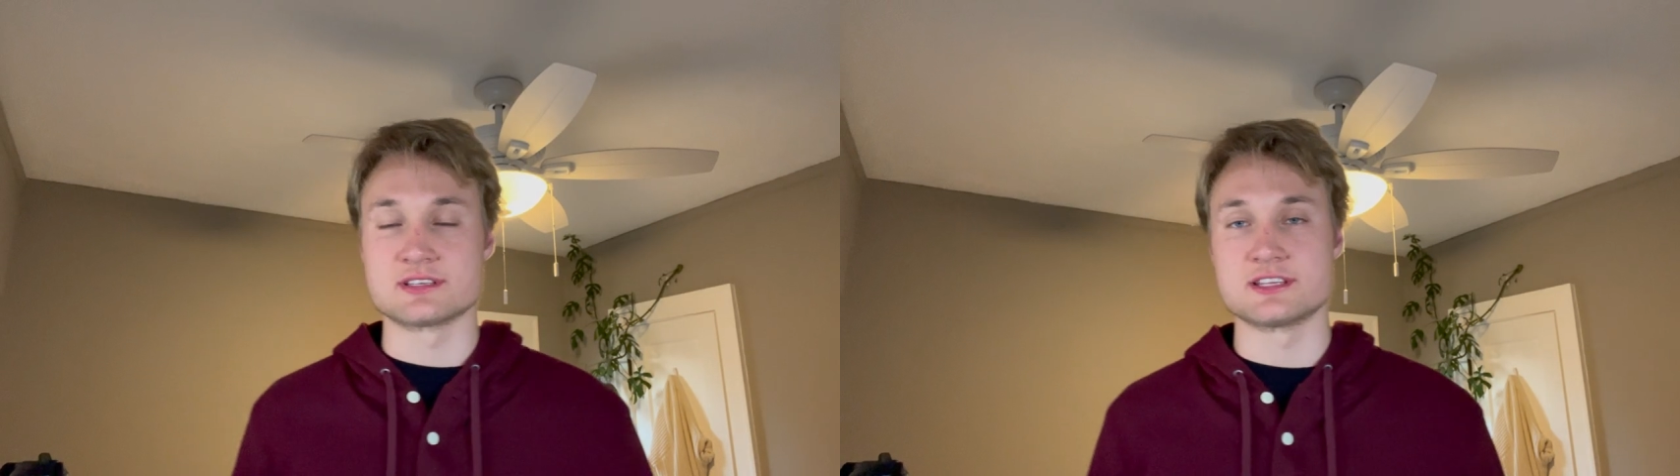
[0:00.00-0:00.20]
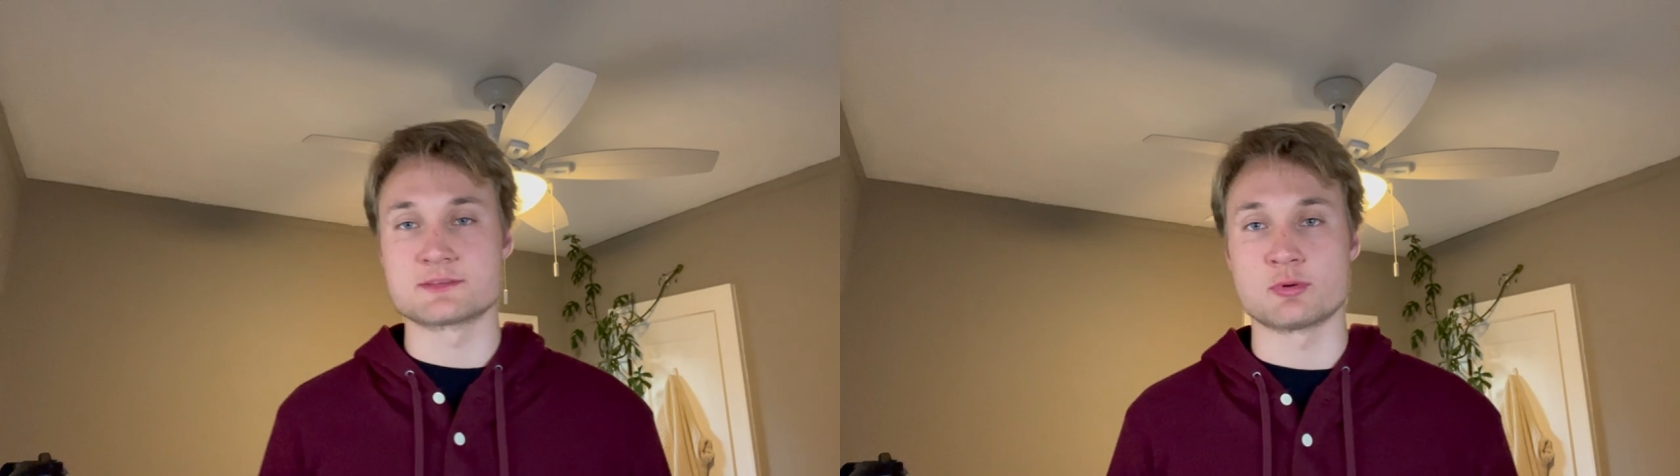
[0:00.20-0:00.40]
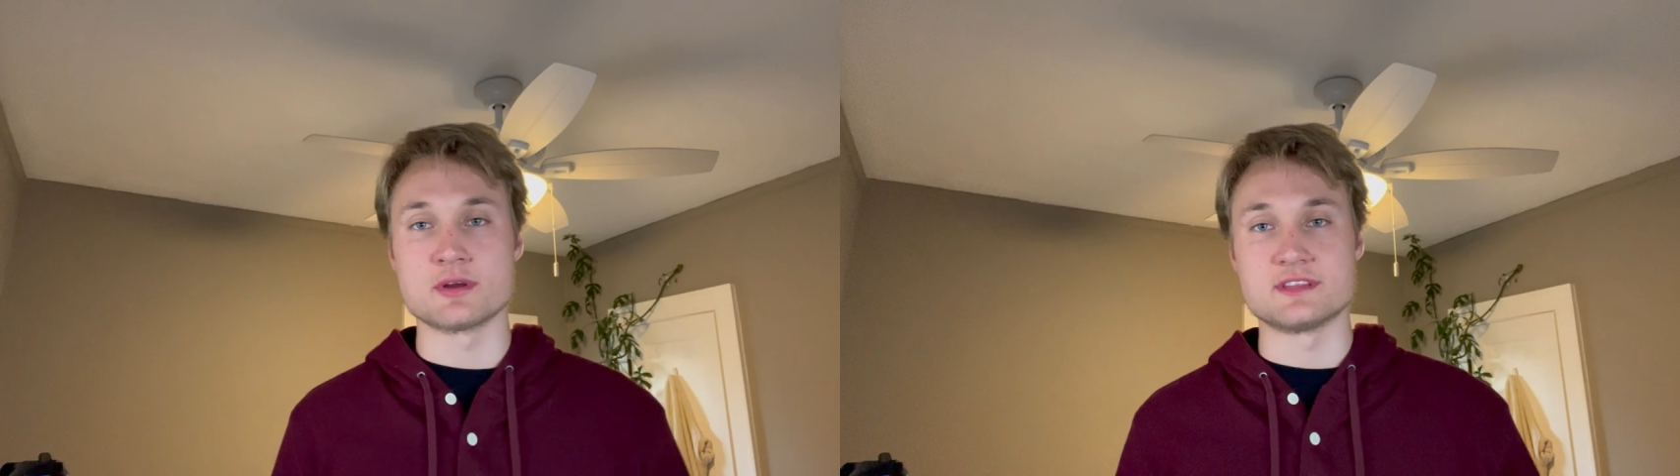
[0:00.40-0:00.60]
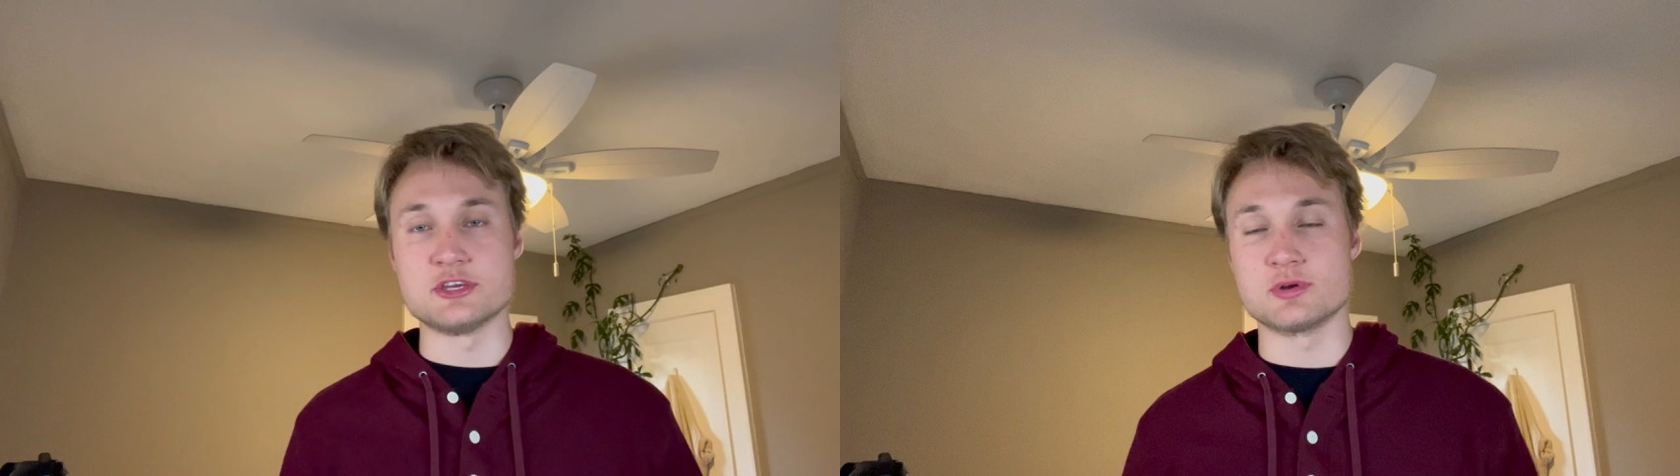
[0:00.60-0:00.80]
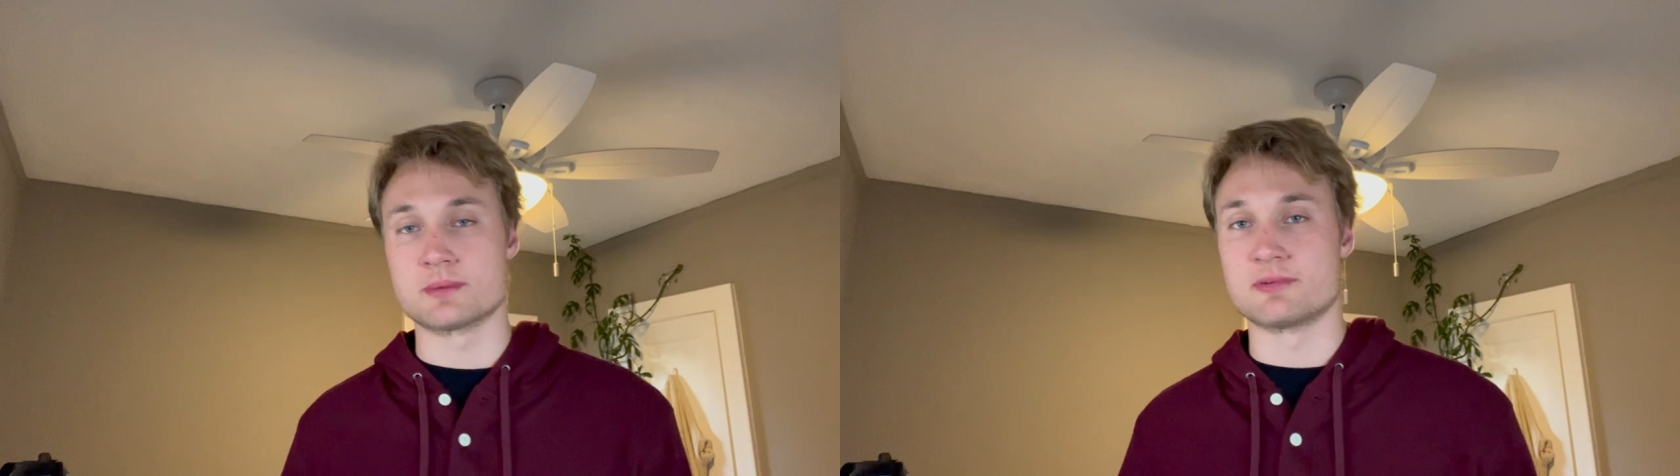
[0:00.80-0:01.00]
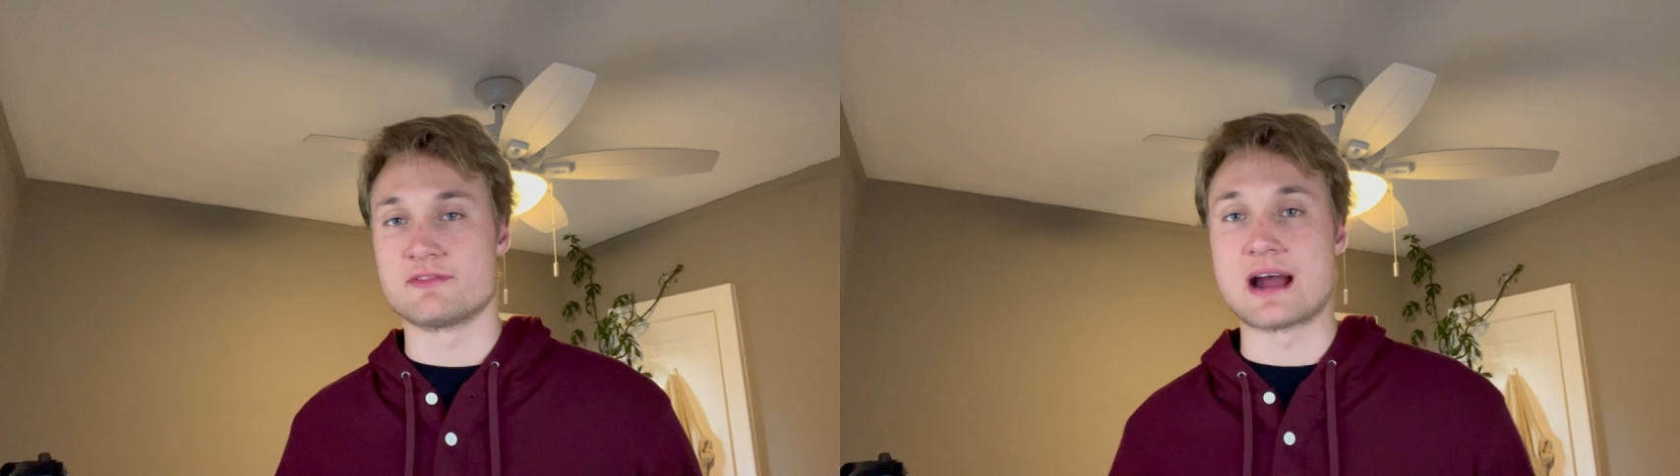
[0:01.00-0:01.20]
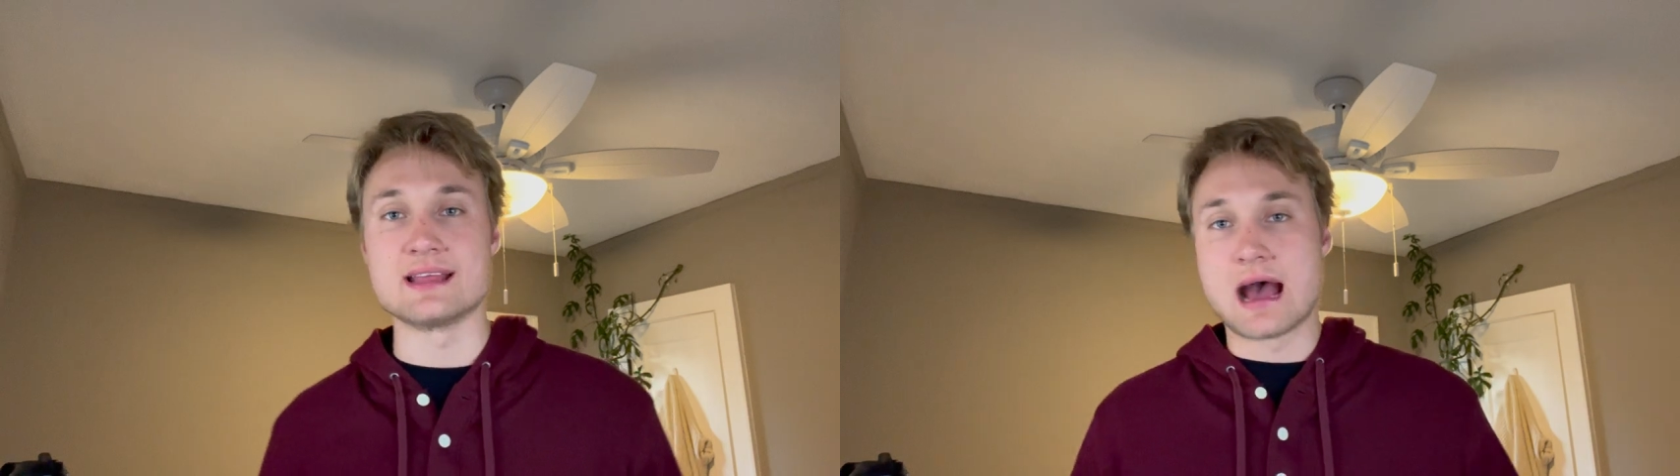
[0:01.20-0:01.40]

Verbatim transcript: at this point that you can provide.